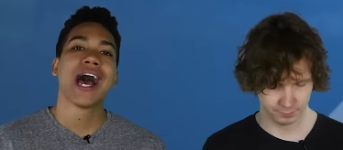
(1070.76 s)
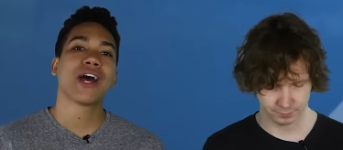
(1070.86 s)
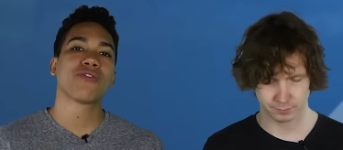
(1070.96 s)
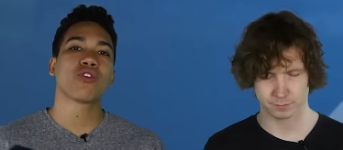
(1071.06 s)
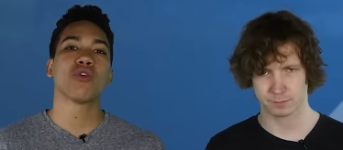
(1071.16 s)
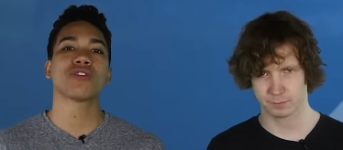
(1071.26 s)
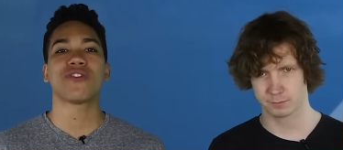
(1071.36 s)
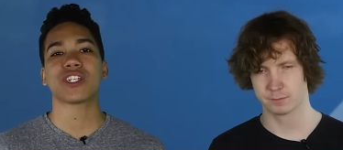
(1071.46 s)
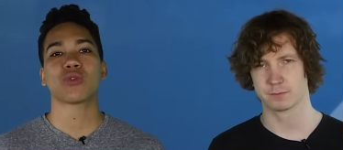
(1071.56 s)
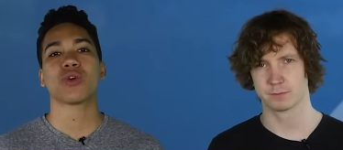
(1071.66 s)
Speaker 1: and of course
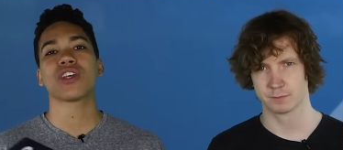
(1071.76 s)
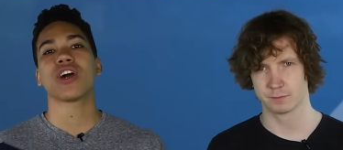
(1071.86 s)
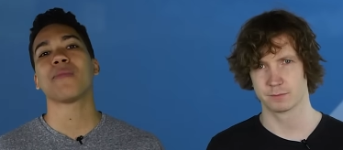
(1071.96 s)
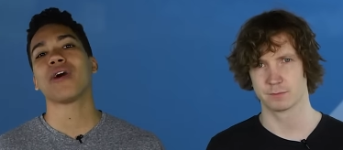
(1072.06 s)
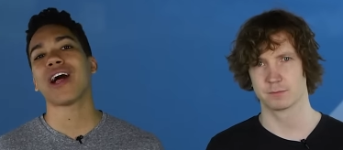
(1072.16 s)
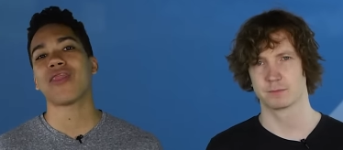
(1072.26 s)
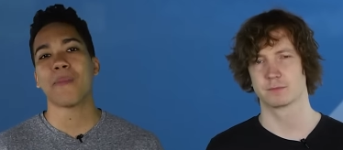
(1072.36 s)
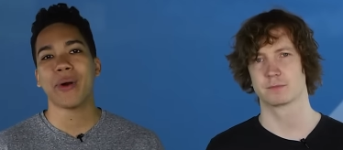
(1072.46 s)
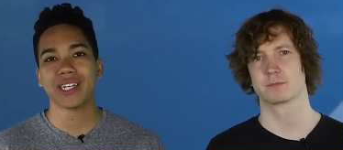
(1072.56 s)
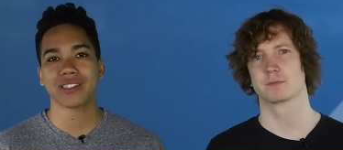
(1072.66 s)
Victor Wanyama and
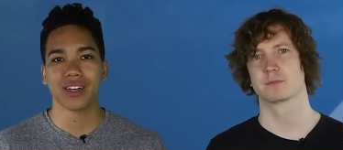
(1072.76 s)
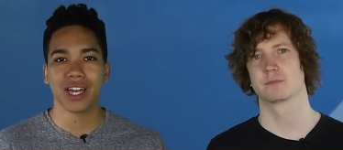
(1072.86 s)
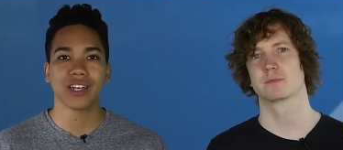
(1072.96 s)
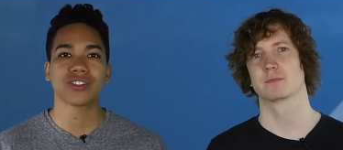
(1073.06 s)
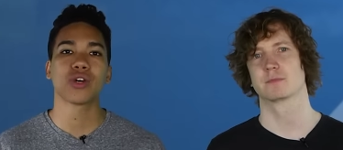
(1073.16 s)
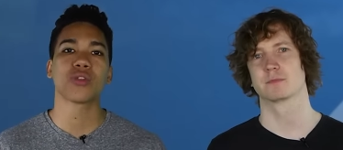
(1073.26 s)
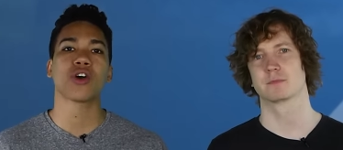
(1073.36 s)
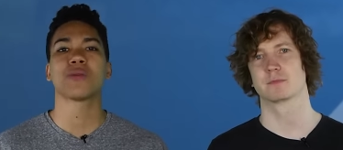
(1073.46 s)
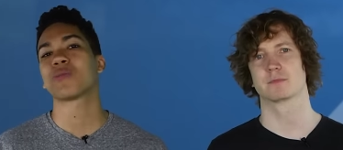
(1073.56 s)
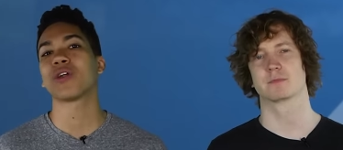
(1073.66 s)
the pasta. Let us know in
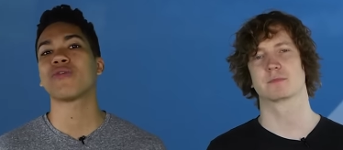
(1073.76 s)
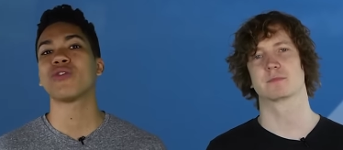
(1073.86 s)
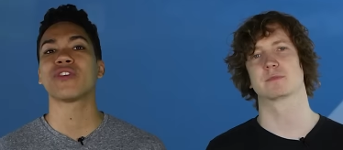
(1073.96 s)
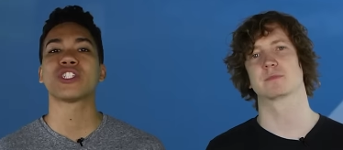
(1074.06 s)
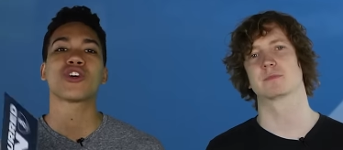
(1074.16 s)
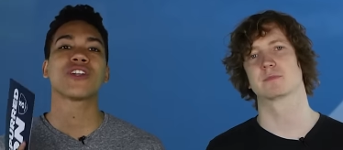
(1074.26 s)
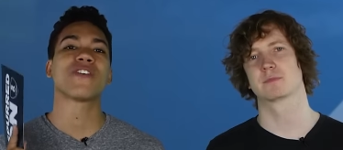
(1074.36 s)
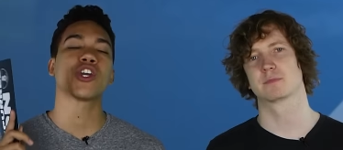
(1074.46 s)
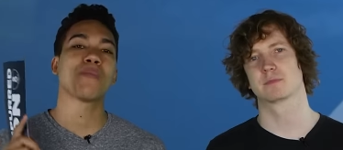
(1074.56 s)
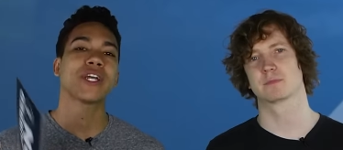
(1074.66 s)
the comments below if you've enjoyed the
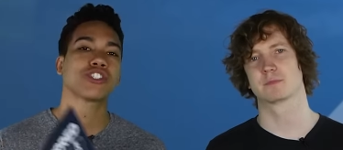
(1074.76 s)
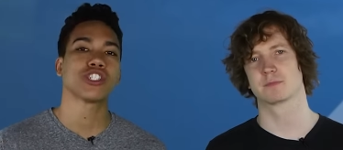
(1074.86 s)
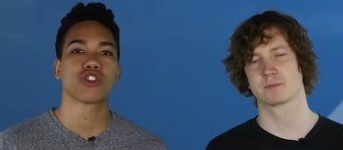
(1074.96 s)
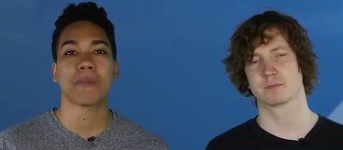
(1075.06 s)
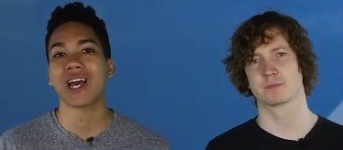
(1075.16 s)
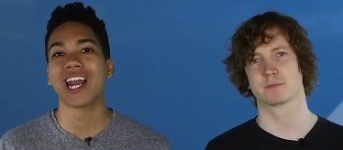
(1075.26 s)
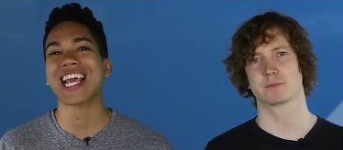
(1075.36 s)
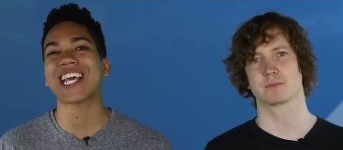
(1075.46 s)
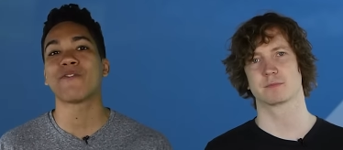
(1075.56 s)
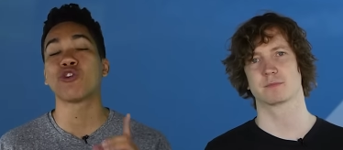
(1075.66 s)
video. Make sure you drop it a
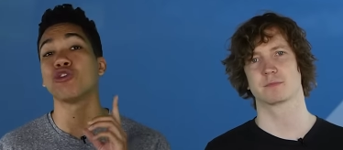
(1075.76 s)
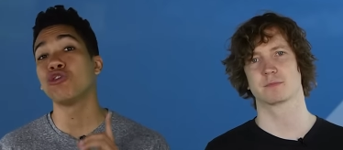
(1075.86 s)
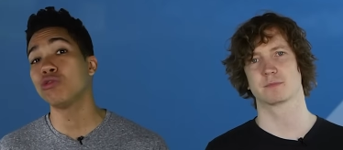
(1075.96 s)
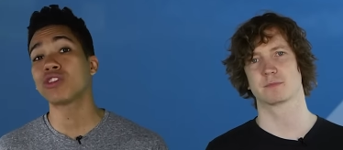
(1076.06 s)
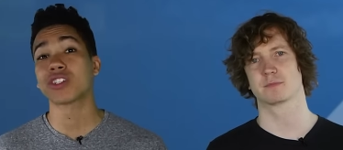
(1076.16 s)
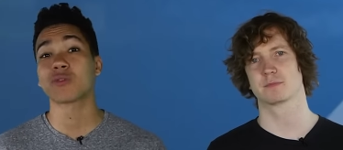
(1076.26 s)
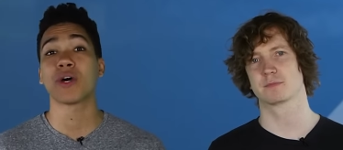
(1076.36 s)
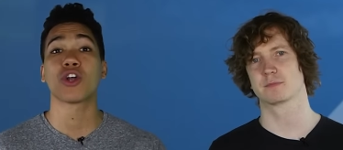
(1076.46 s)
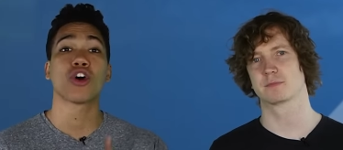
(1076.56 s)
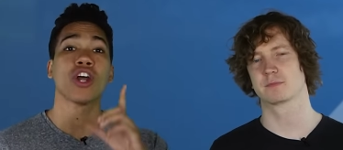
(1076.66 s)
like. If you're new to
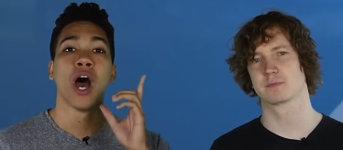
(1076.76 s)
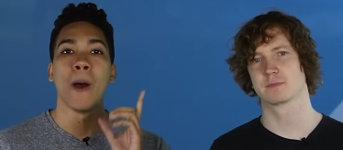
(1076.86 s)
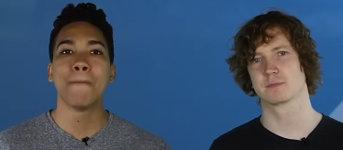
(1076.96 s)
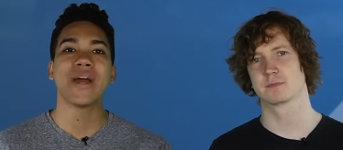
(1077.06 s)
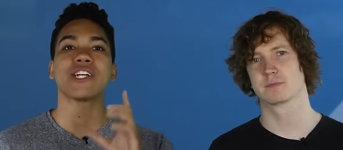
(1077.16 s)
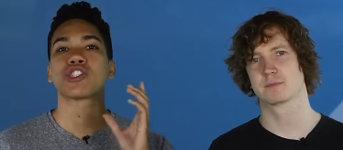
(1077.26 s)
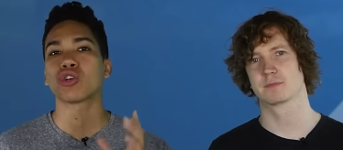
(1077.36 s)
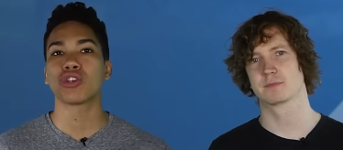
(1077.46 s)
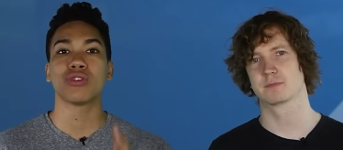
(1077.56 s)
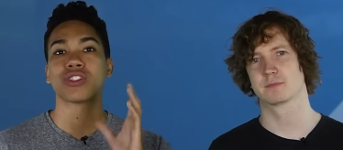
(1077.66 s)
Spurred On, make
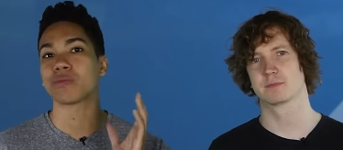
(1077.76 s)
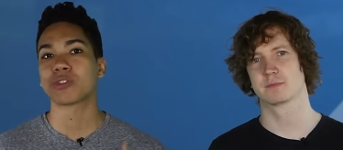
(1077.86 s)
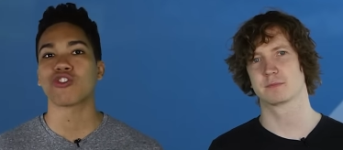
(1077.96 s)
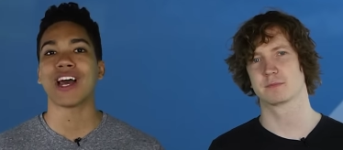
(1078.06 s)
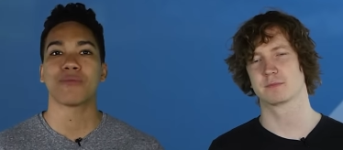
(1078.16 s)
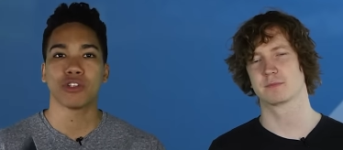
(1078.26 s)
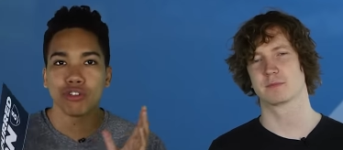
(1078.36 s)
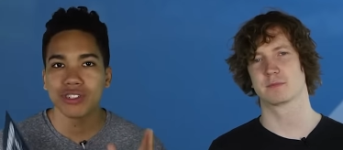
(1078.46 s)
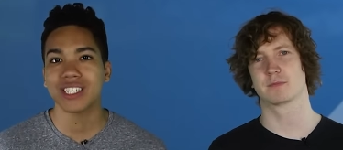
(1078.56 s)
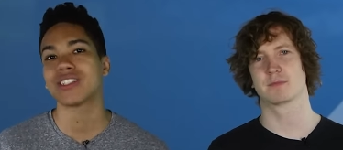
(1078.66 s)
sure you subscribe. The
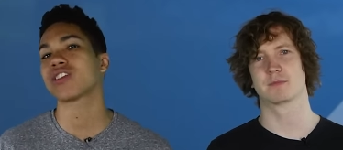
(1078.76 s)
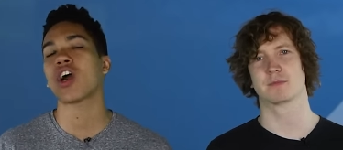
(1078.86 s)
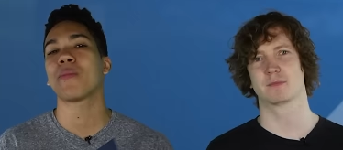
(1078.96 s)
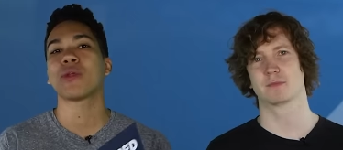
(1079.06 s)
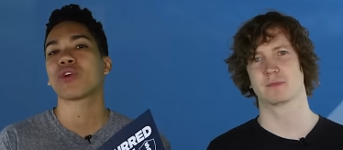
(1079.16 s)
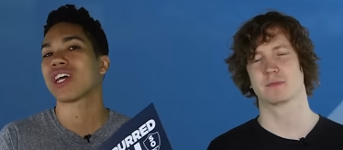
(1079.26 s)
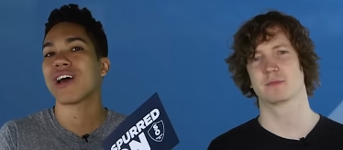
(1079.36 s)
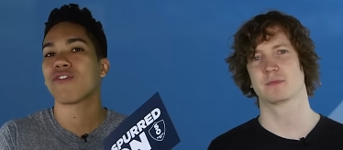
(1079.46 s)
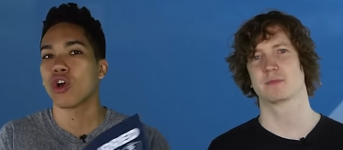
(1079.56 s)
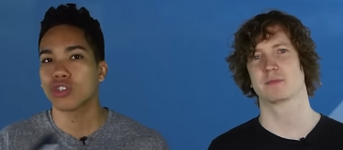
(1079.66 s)
new season's coming. We're going
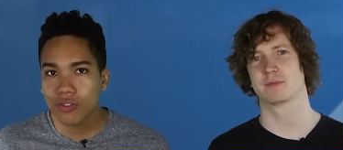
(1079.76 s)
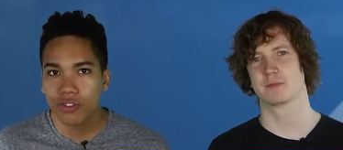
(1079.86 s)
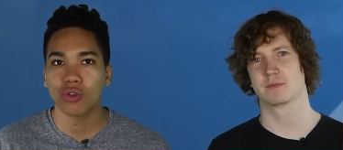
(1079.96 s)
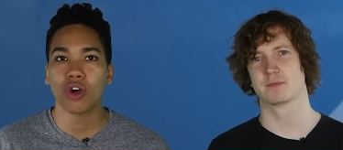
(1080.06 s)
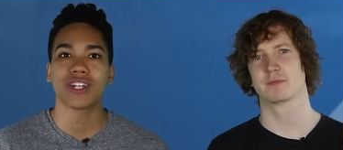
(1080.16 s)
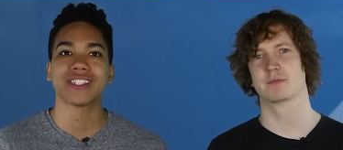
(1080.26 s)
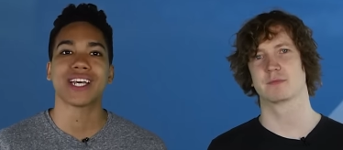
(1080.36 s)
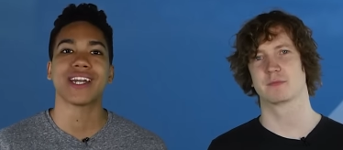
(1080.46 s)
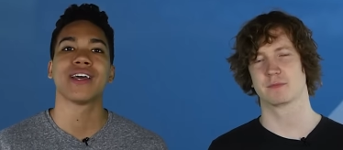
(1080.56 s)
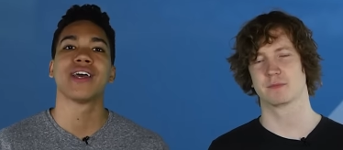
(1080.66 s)
to have loads of new content
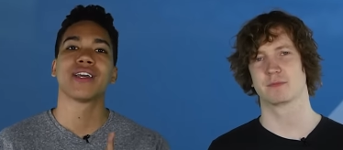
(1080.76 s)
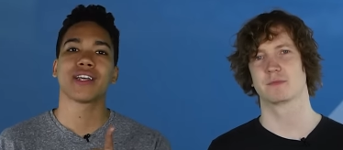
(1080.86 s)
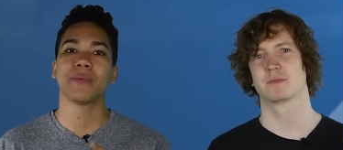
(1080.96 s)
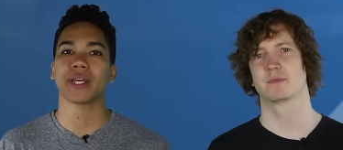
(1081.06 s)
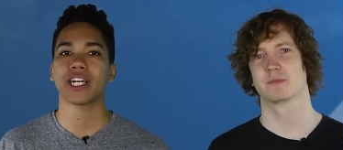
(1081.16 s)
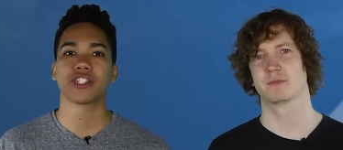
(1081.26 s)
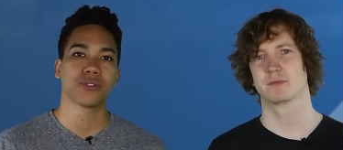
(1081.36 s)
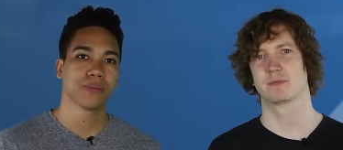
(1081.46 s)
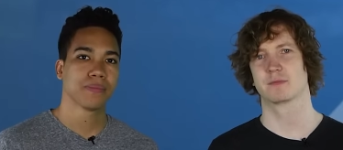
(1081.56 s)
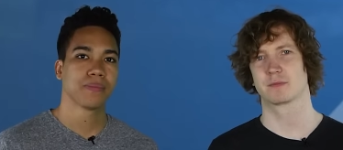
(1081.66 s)
content. Keep it
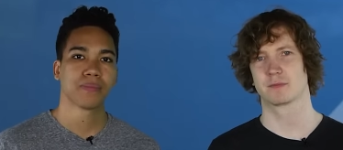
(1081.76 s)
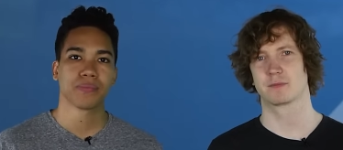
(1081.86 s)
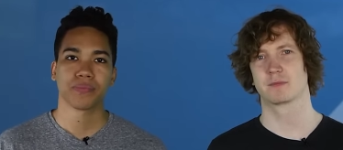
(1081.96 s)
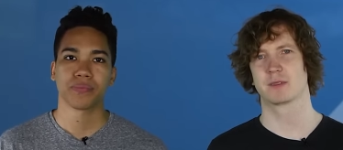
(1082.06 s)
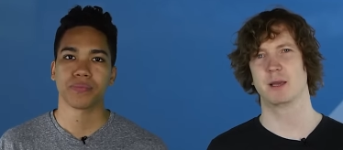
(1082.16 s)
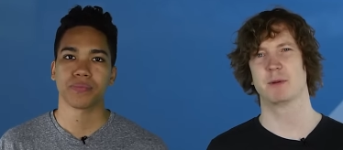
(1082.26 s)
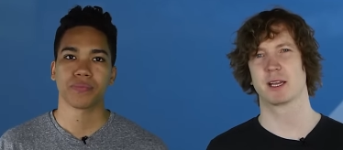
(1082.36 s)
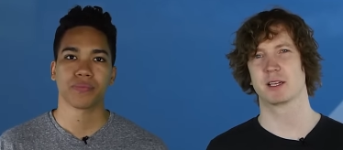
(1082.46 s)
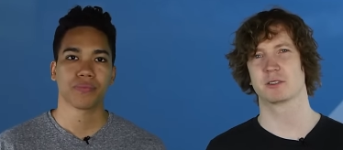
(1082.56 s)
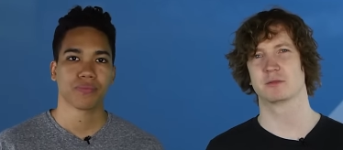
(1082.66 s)
casual. Keep it
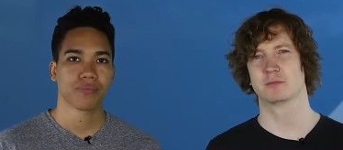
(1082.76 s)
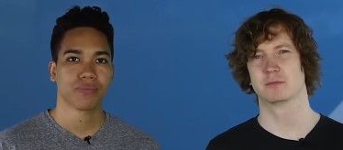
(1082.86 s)
casual.